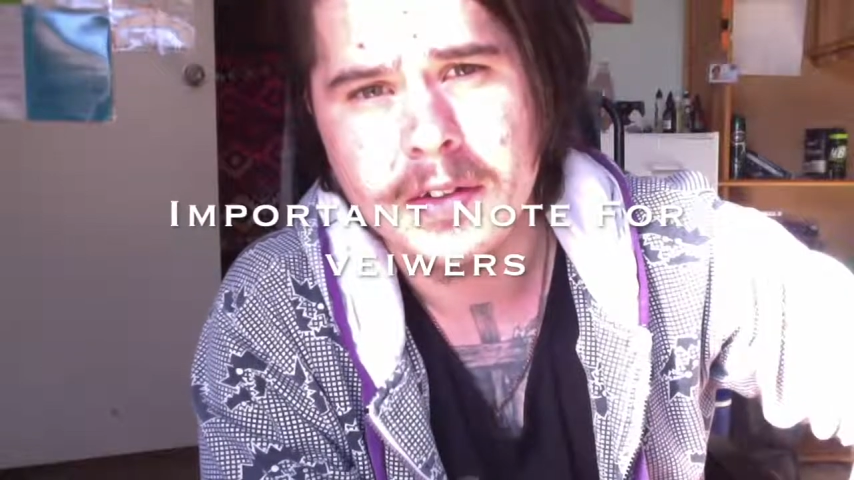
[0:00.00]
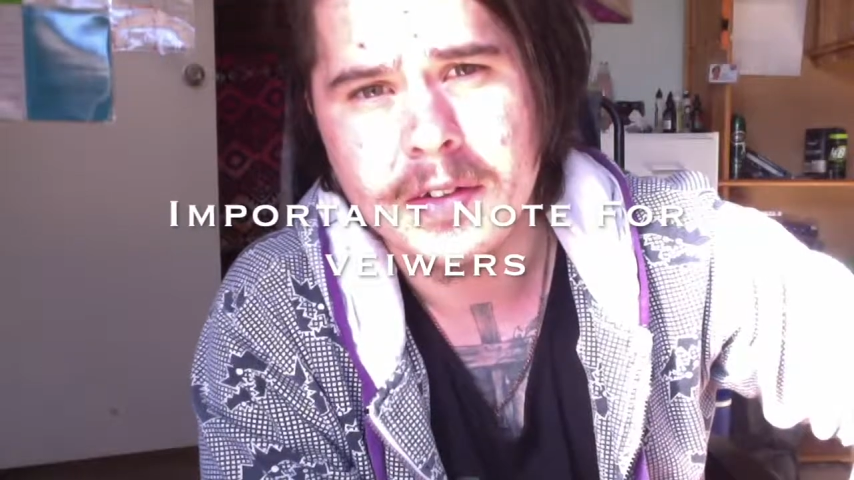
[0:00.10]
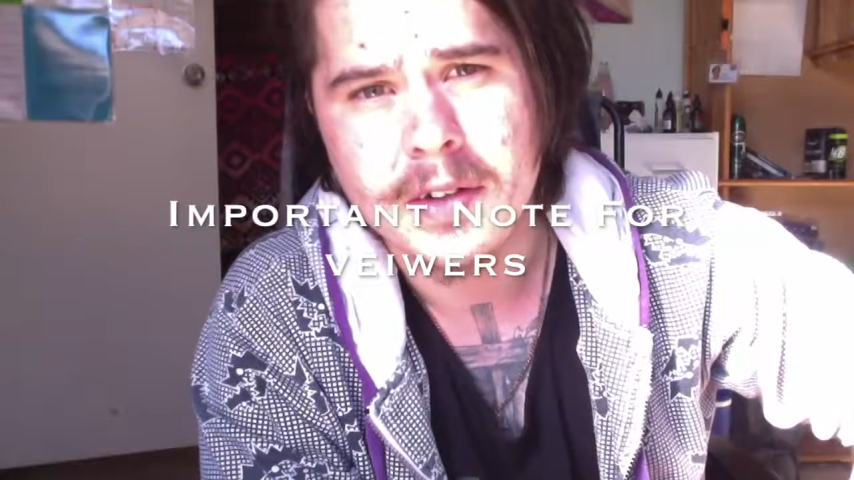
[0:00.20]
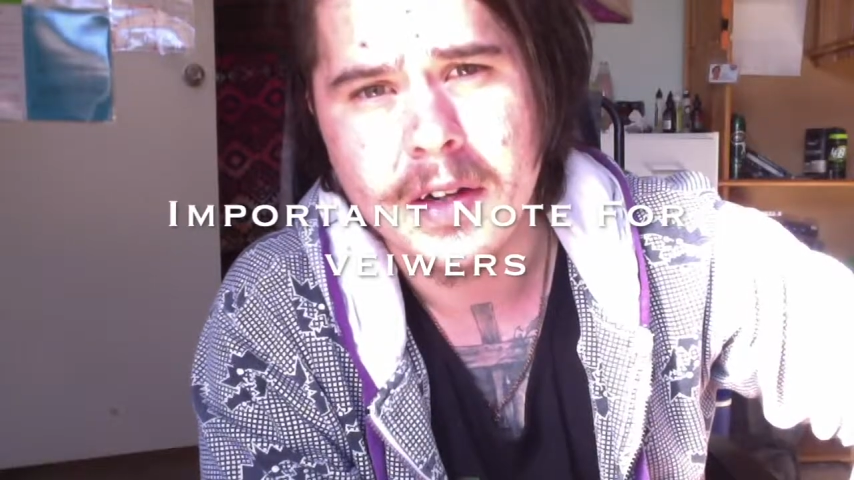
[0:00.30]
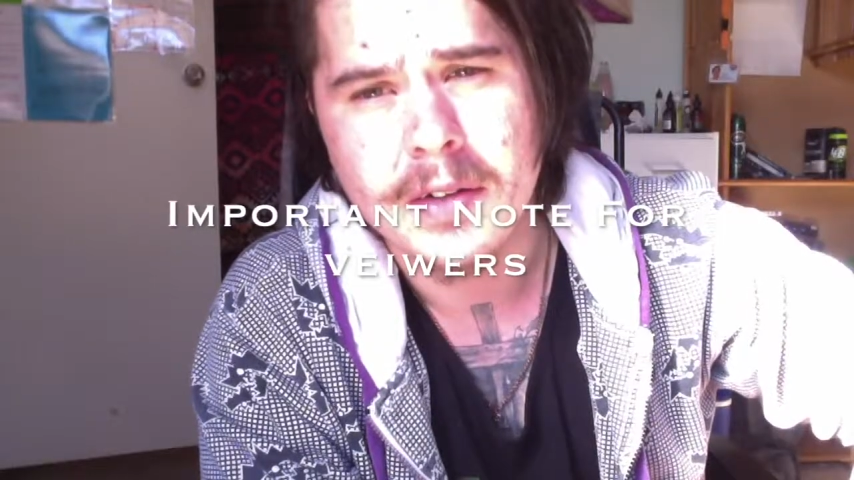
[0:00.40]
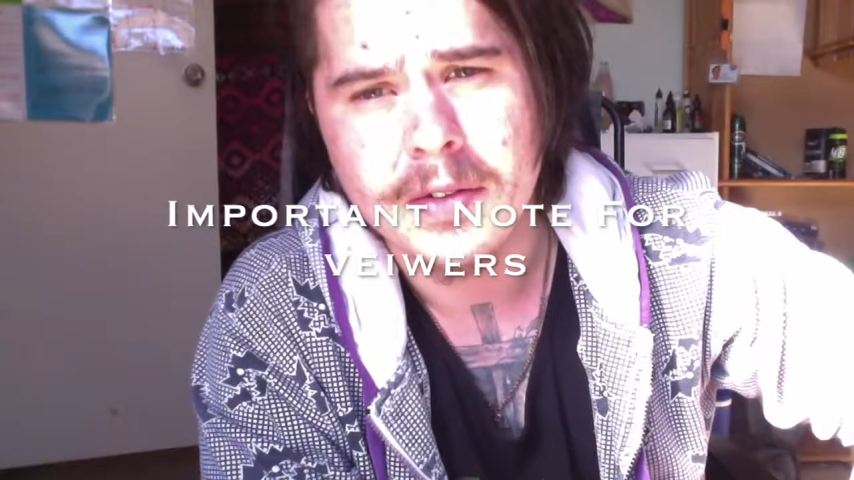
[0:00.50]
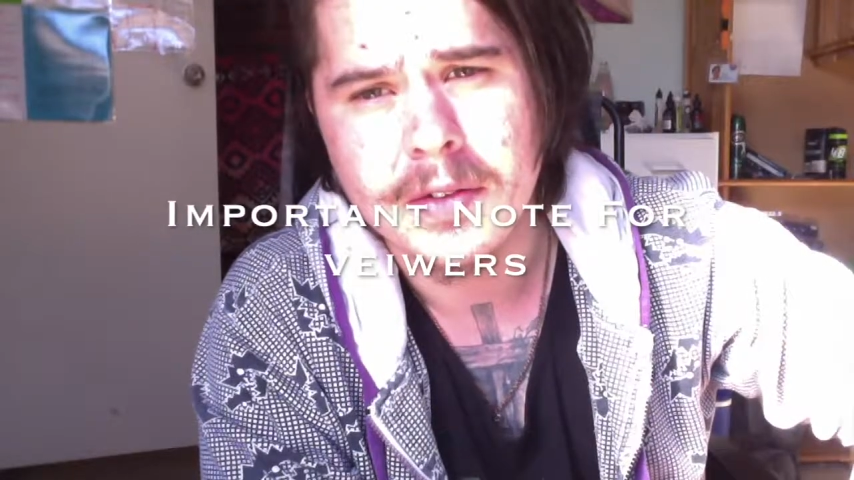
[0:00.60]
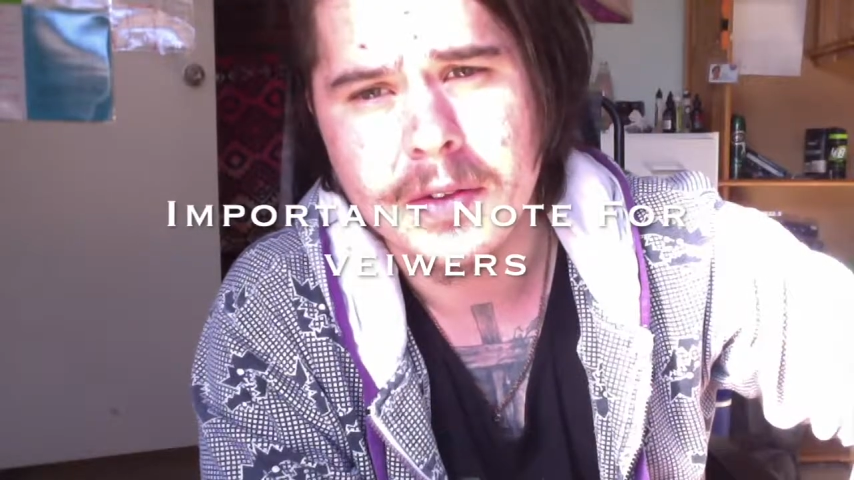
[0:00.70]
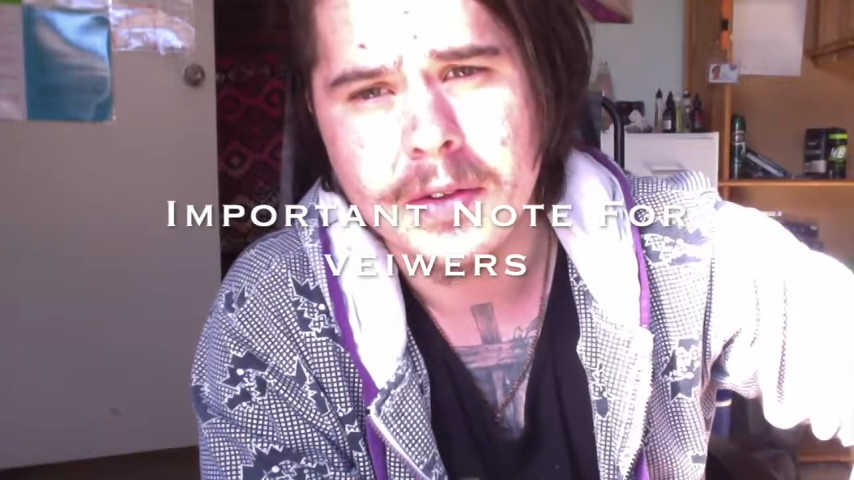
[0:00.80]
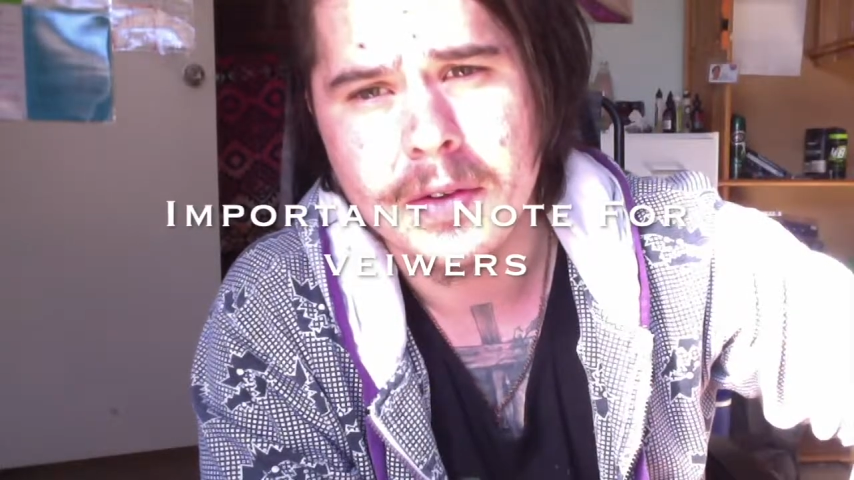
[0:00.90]
to those
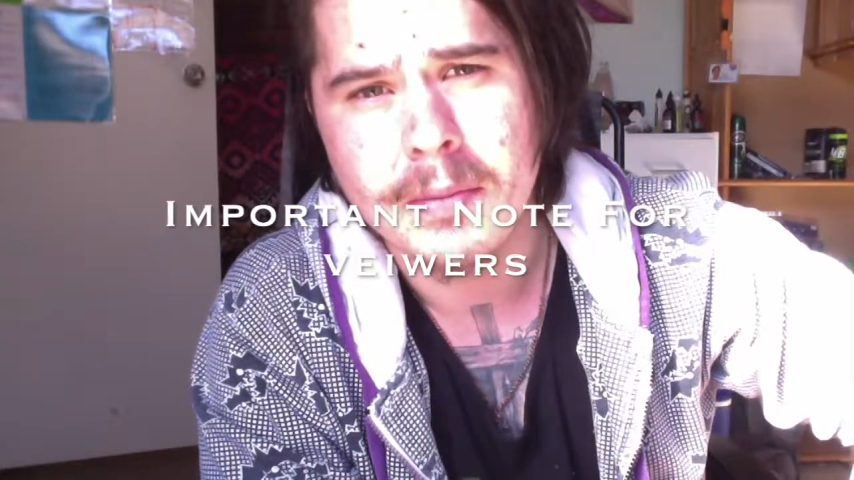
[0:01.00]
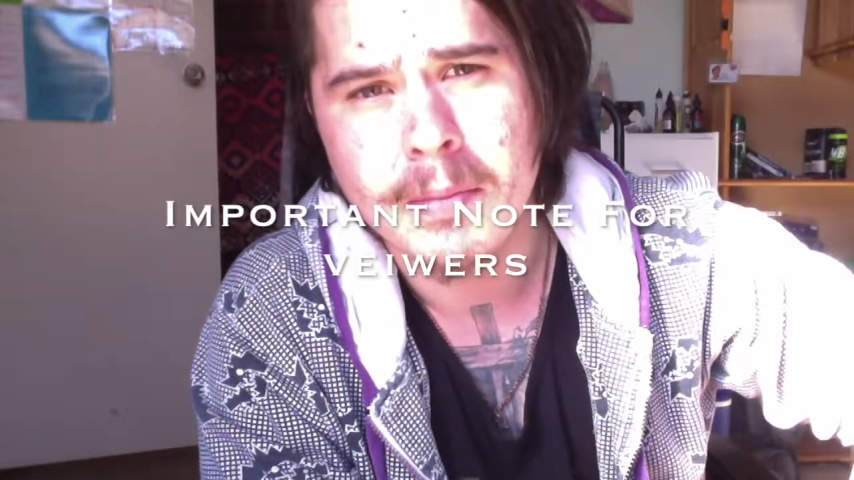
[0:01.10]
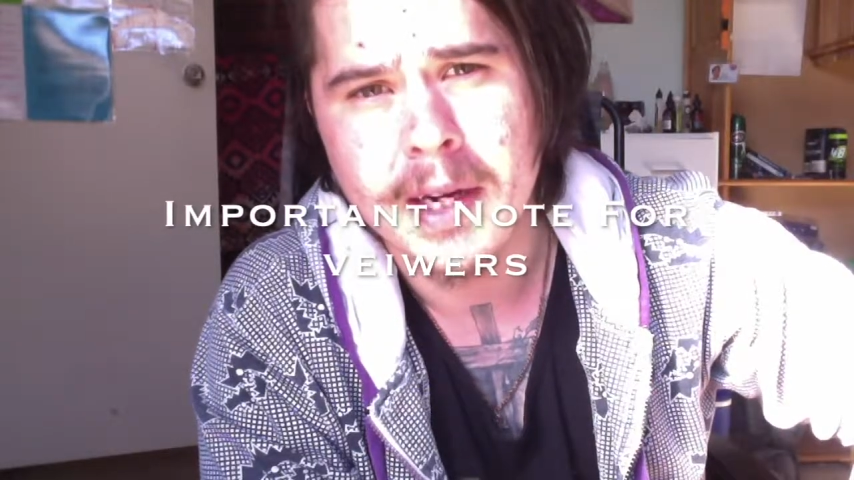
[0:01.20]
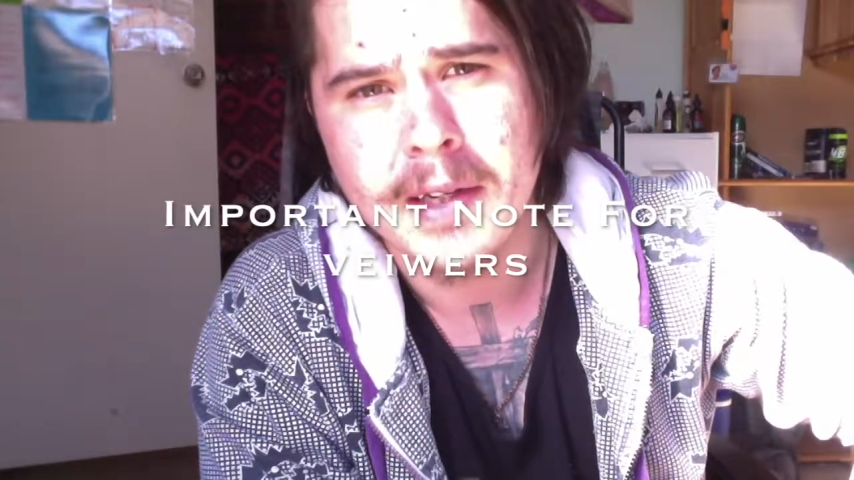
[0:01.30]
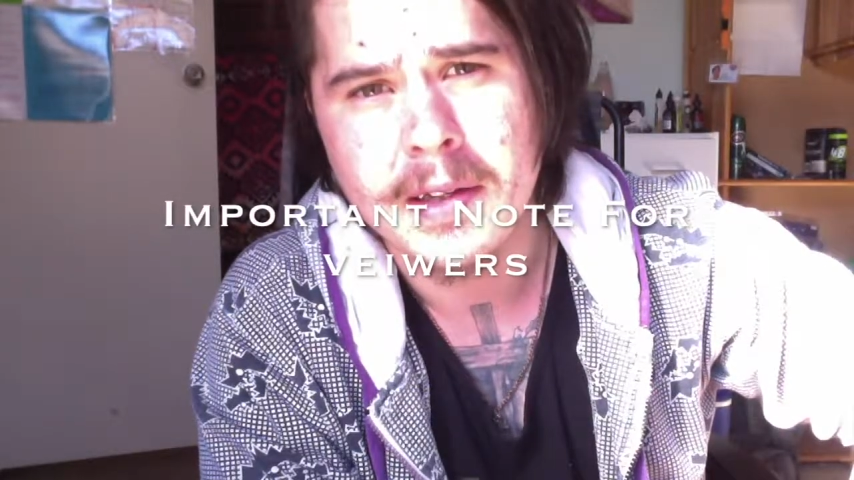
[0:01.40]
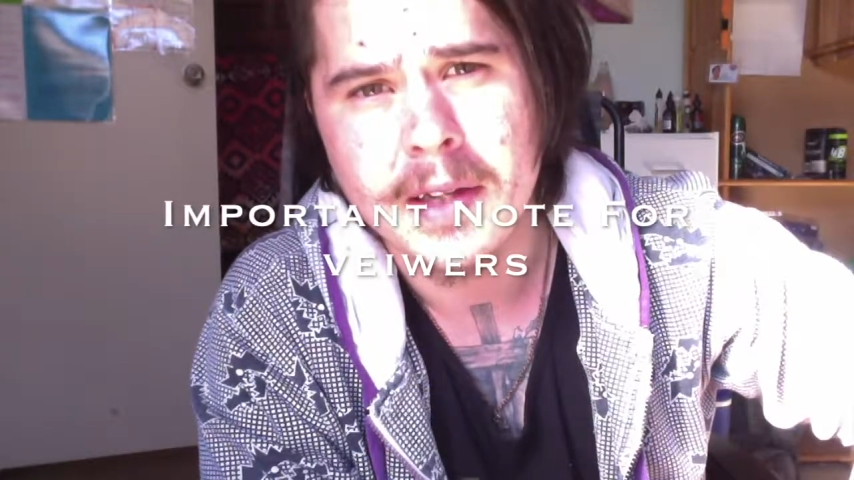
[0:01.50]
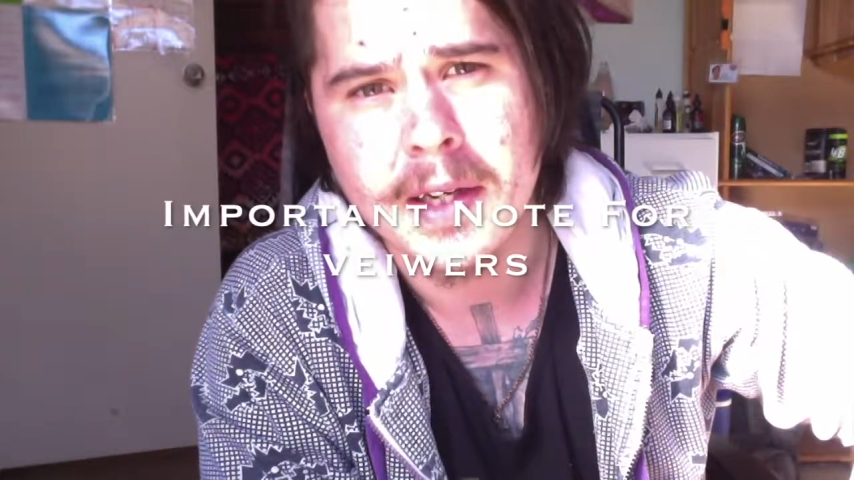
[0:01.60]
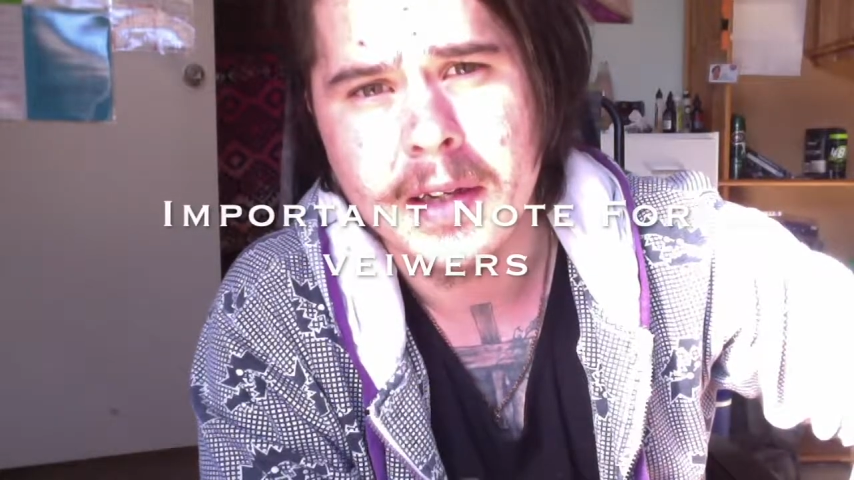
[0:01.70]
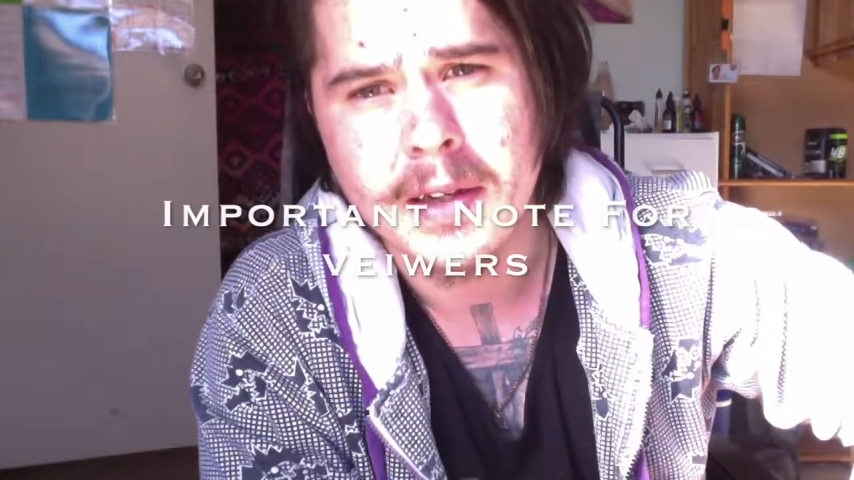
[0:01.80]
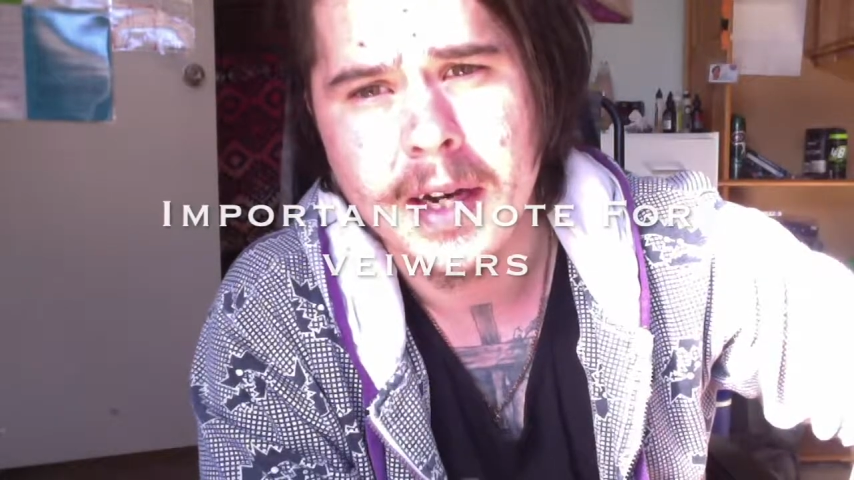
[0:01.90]
who may think,